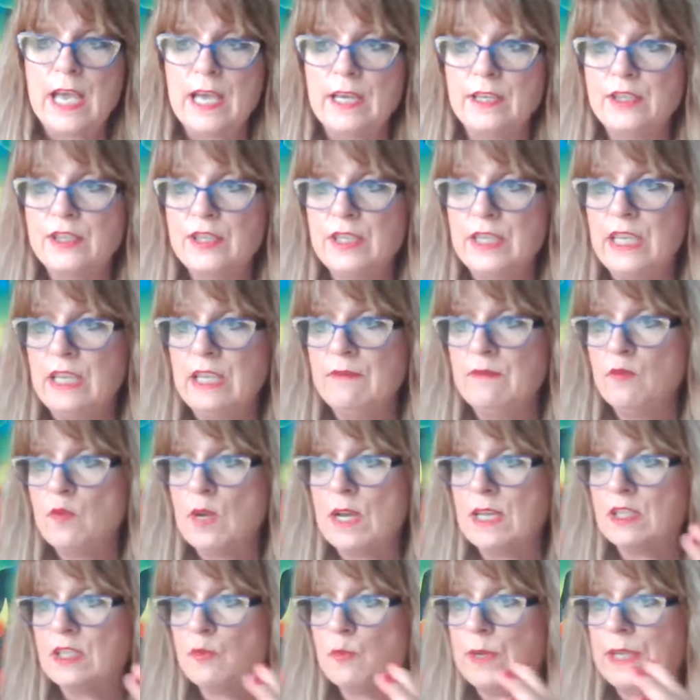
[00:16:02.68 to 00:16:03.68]
As even
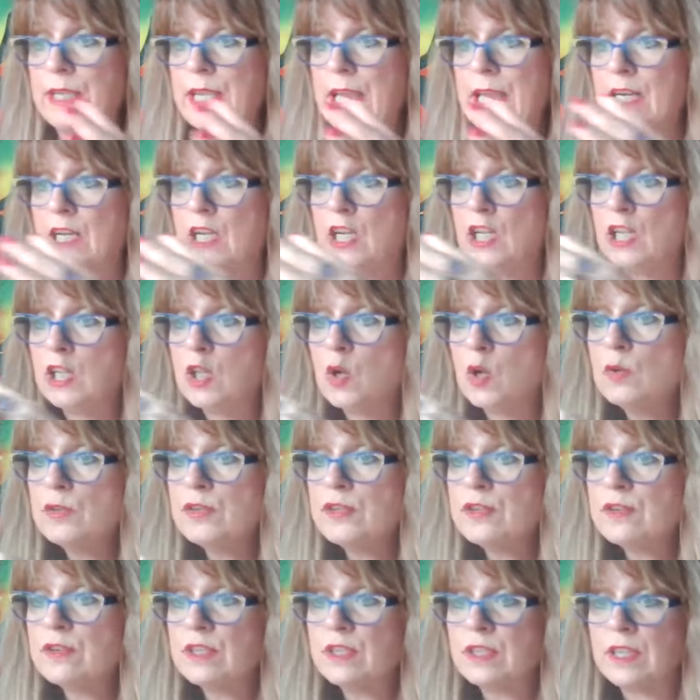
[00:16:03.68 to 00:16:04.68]
as we get
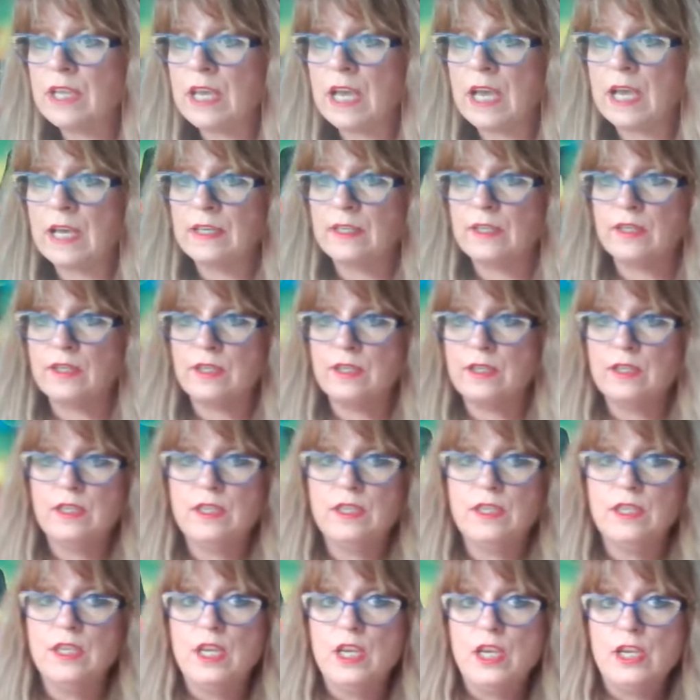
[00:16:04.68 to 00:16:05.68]
closer to that,
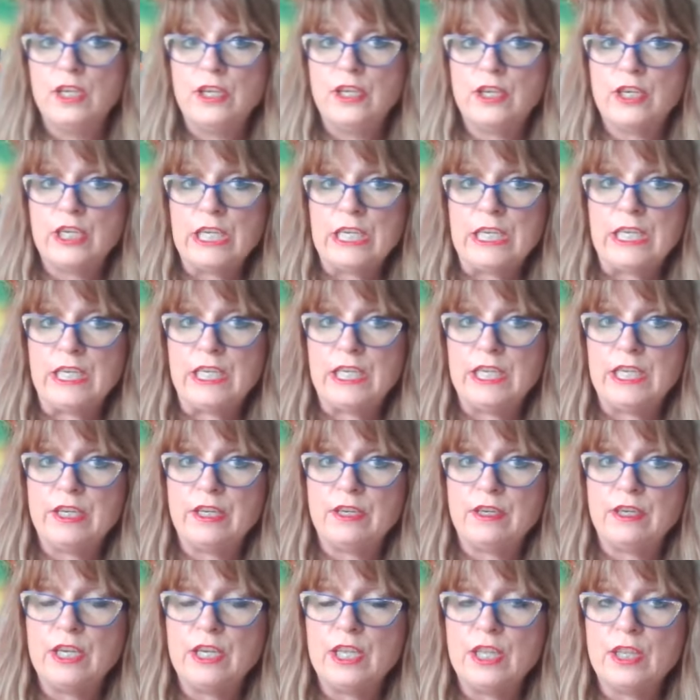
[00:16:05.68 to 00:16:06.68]
you're going to
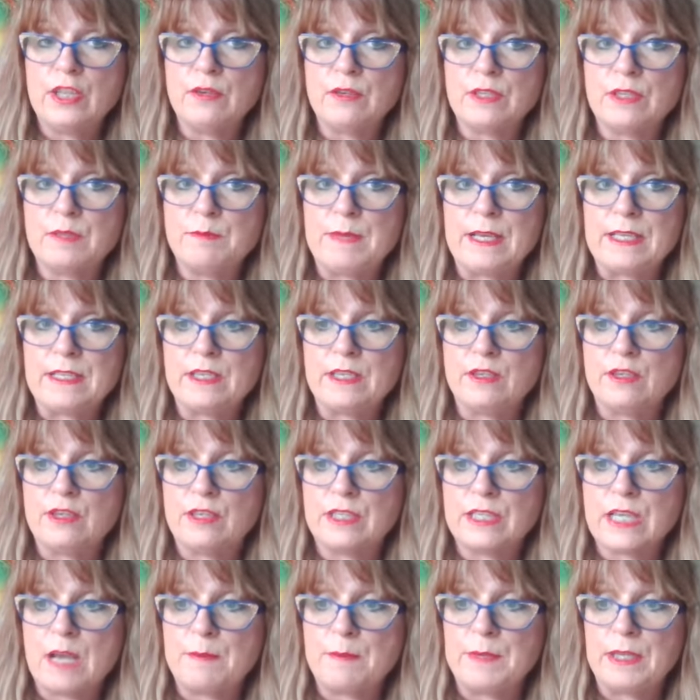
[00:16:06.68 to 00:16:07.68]
hear those
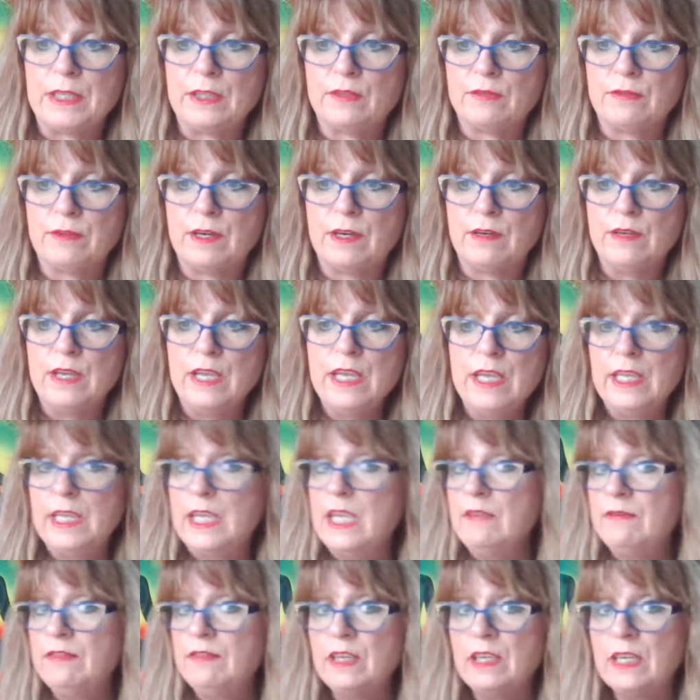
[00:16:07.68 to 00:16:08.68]
messages coming through.
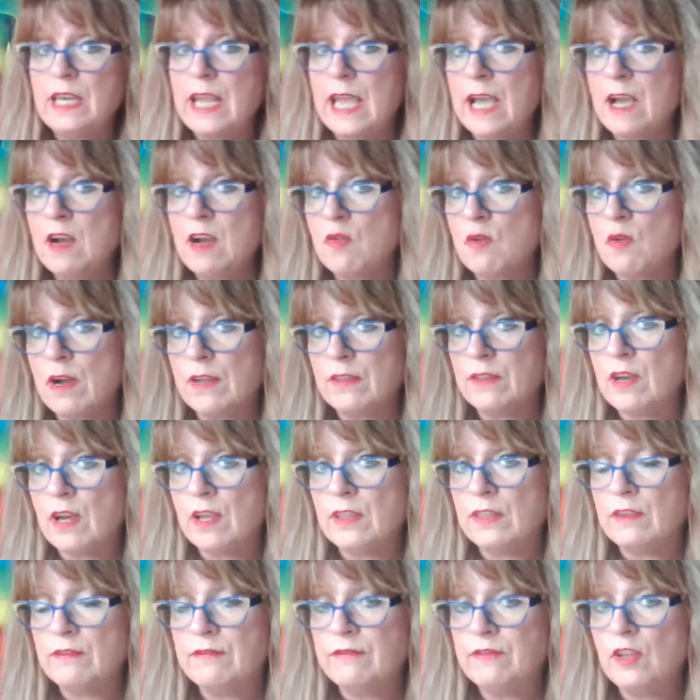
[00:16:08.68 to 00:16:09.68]
Even now on,
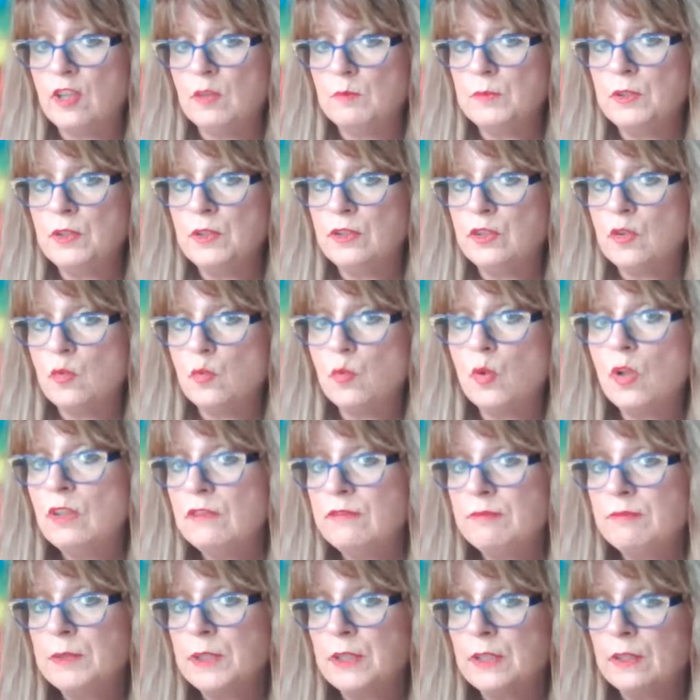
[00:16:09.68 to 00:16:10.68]
on the full moon, the
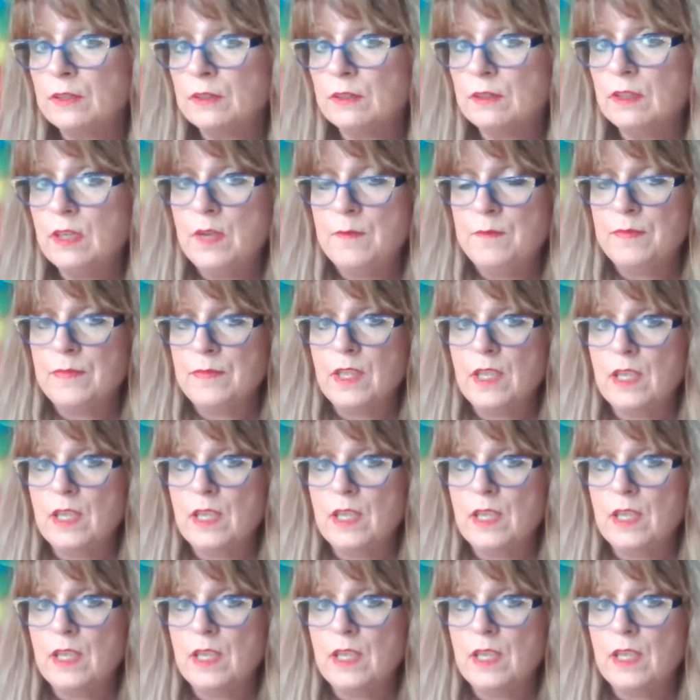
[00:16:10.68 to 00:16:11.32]
wolf moon,